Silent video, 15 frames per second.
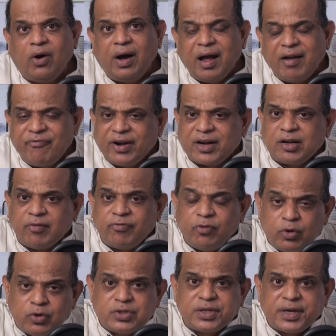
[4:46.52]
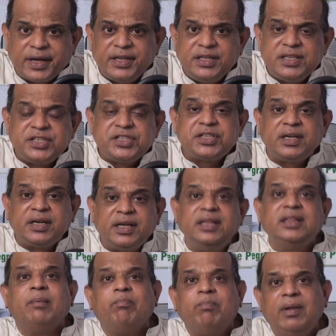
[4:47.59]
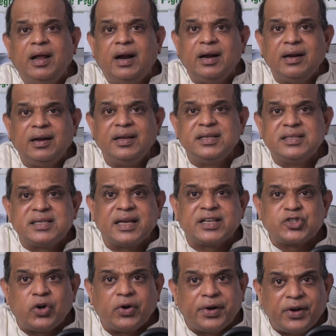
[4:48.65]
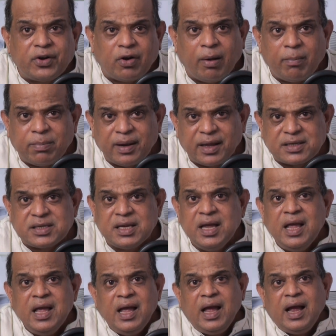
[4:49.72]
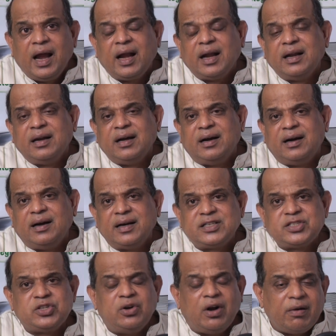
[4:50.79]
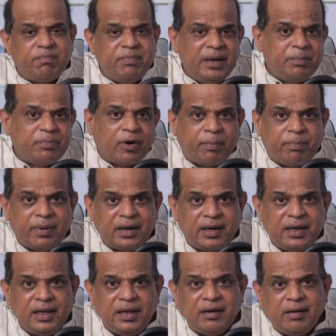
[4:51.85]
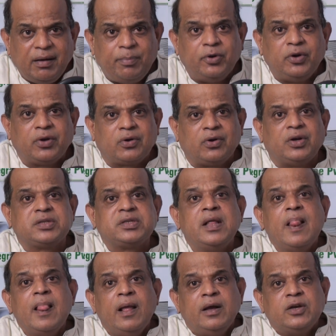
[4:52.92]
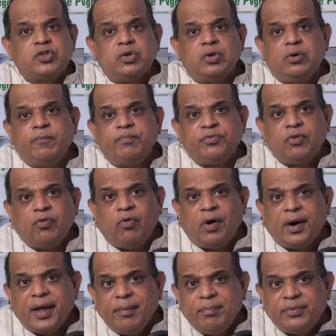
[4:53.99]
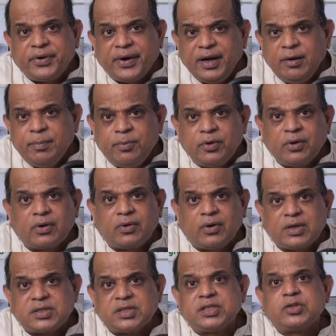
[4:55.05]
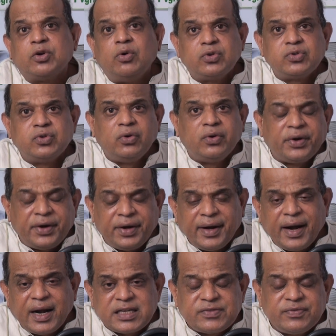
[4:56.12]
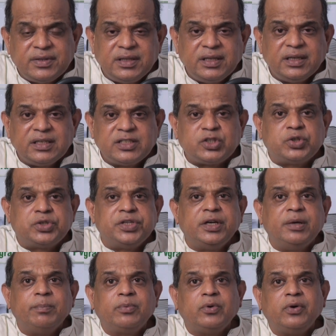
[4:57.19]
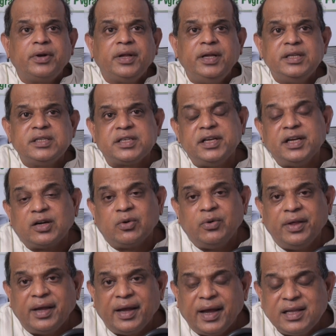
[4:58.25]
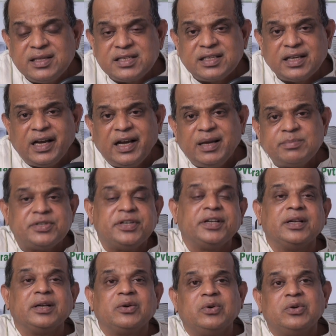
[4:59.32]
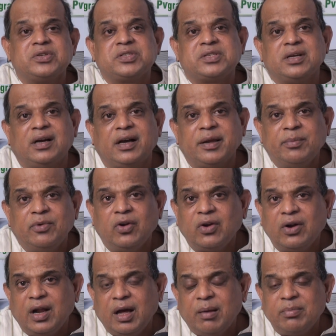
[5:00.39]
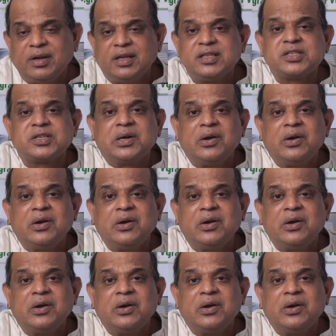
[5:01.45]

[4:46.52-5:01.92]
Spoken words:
effect of ozonization in the blood is extraordinarily complex, and it's not being properly put across. So what I am trying to put across is, ozone reacts with the serum proteins, including enzymes. It includes immunoglobulins,